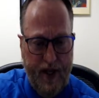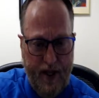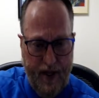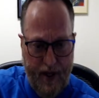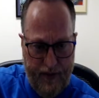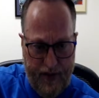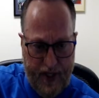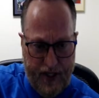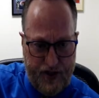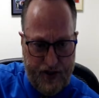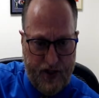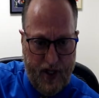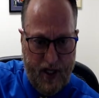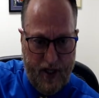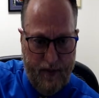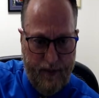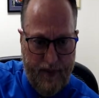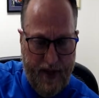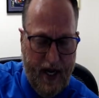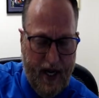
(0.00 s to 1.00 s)
They shut
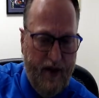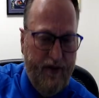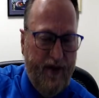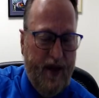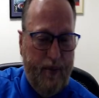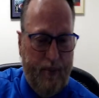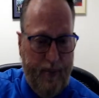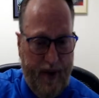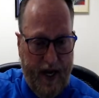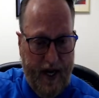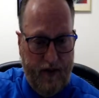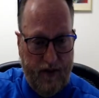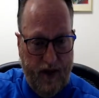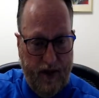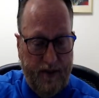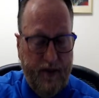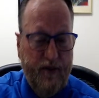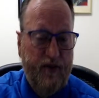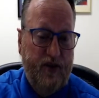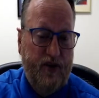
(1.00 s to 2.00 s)
them down, they bankrupt
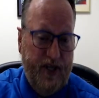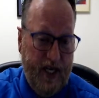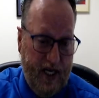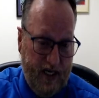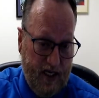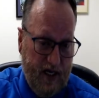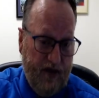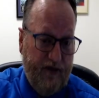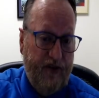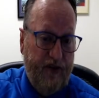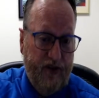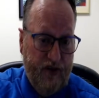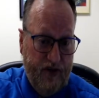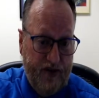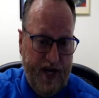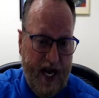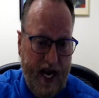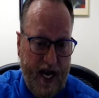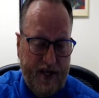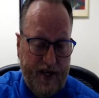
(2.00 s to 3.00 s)
them, take it off on their
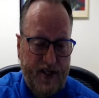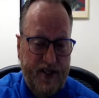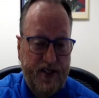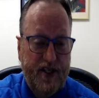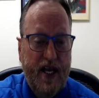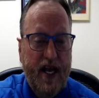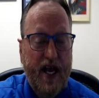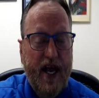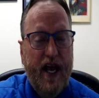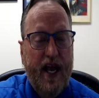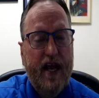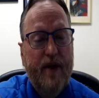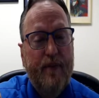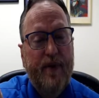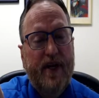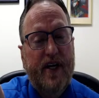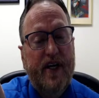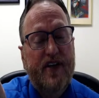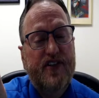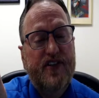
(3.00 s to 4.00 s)
taxes, and
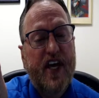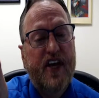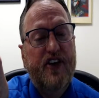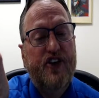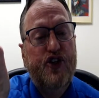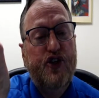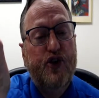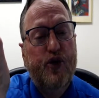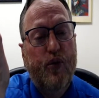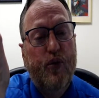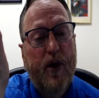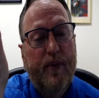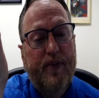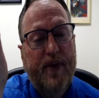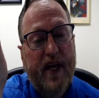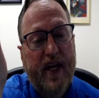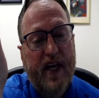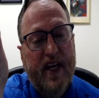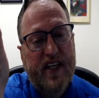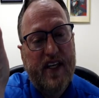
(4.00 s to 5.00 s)
because they screw up, they
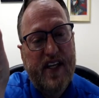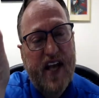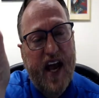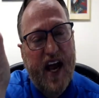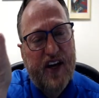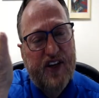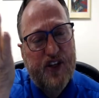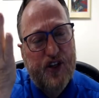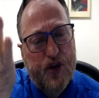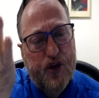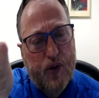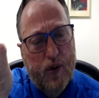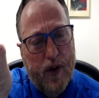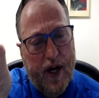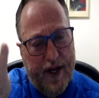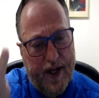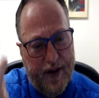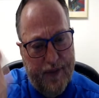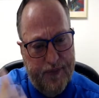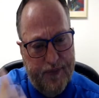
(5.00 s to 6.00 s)
got a tax
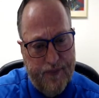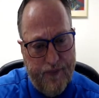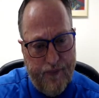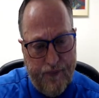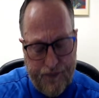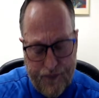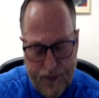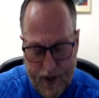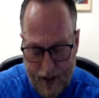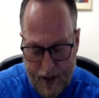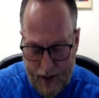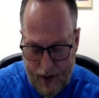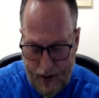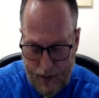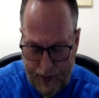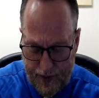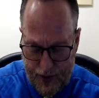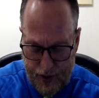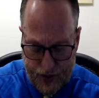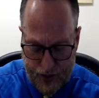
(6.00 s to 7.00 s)
credit.
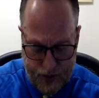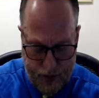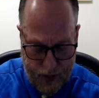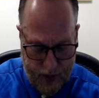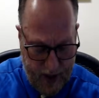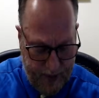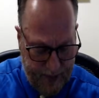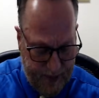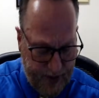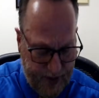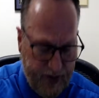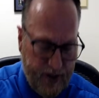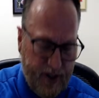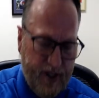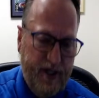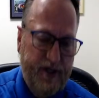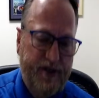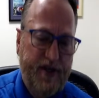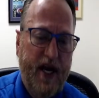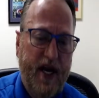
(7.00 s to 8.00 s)
When you screwed up, did you get a
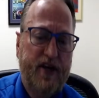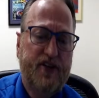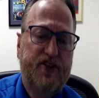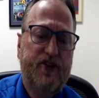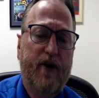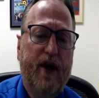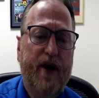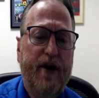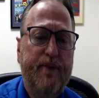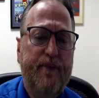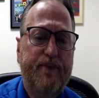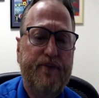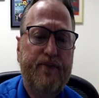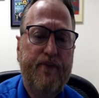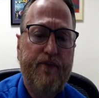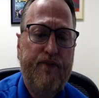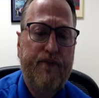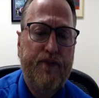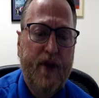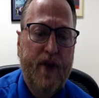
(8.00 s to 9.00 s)
tax credit?
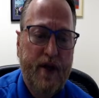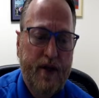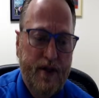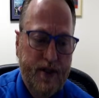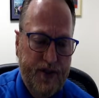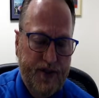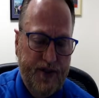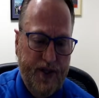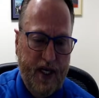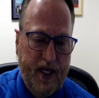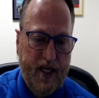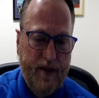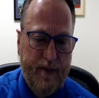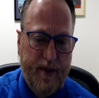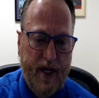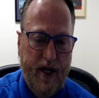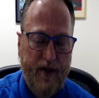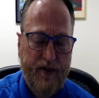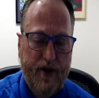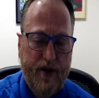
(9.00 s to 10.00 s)
Stick you
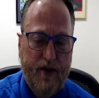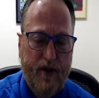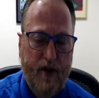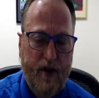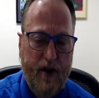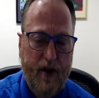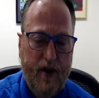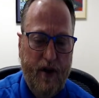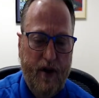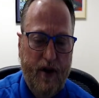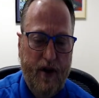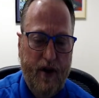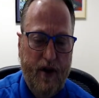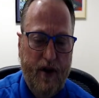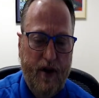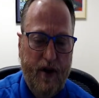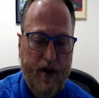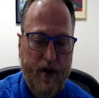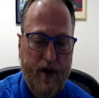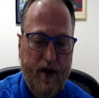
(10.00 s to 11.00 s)
behind the card, write down
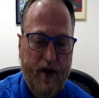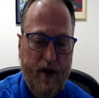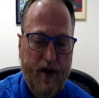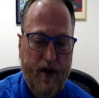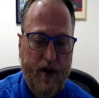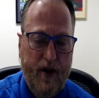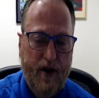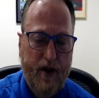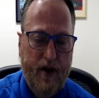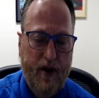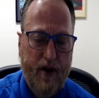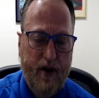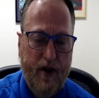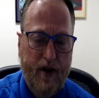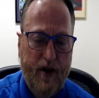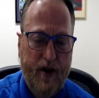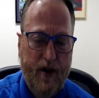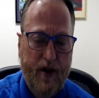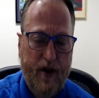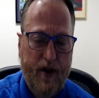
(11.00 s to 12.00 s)
never bring the pain
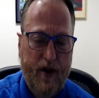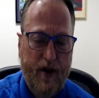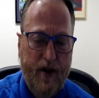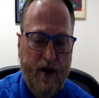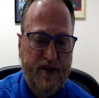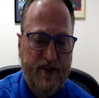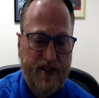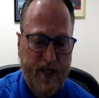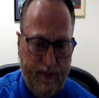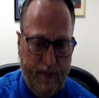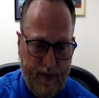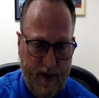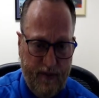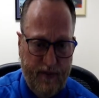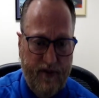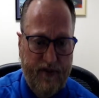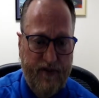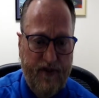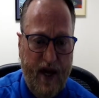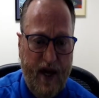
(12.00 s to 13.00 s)
home again. Step number
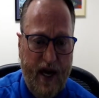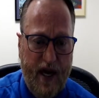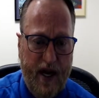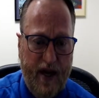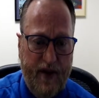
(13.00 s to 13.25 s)
5.